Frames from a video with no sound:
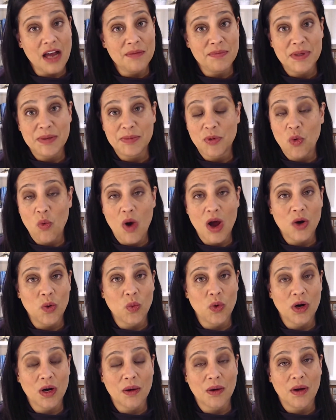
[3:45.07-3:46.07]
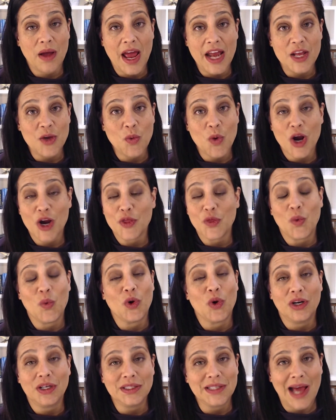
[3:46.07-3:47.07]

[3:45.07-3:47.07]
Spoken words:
of people want to work anywhere in the world.